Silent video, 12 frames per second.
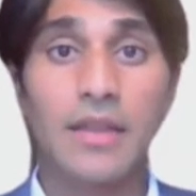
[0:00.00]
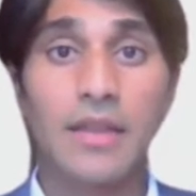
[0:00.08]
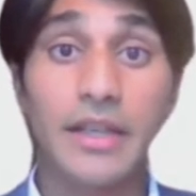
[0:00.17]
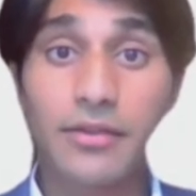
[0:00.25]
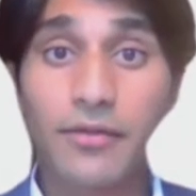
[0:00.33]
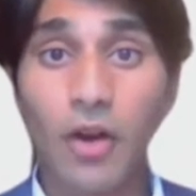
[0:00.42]

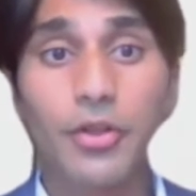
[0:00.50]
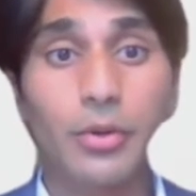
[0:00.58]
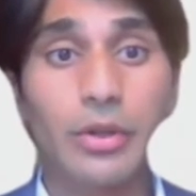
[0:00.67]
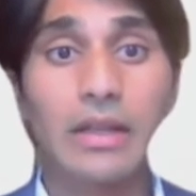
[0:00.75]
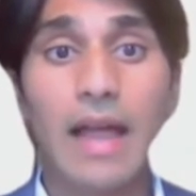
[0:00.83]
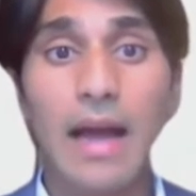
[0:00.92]
This fall
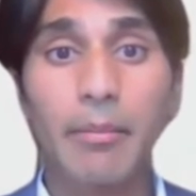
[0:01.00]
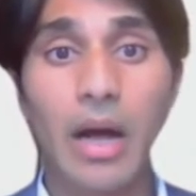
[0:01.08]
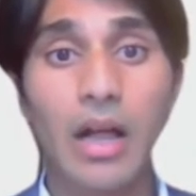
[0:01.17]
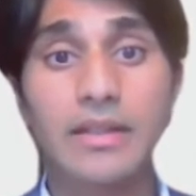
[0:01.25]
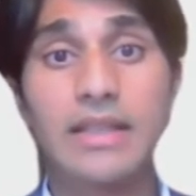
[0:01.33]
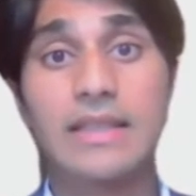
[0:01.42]
through eLab,
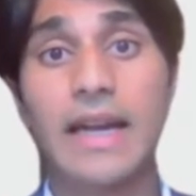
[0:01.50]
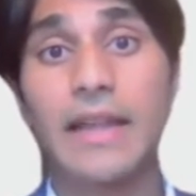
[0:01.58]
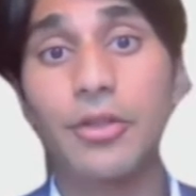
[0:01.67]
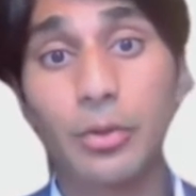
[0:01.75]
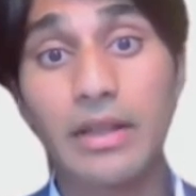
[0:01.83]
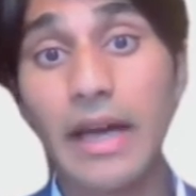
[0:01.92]
Polici
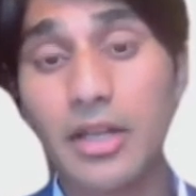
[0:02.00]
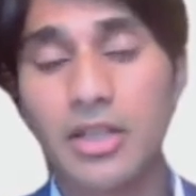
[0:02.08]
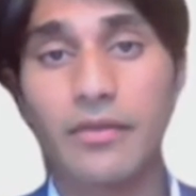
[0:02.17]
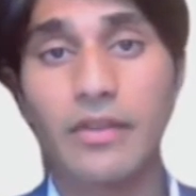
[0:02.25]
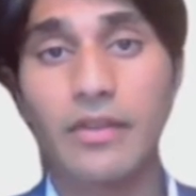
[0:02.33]
signed 3 letters